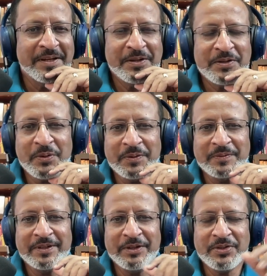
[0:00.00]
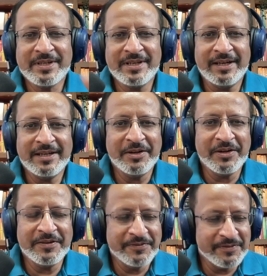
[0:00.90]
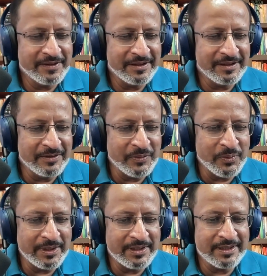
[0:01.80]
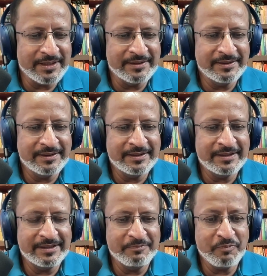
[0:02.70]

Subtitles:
So you started off with the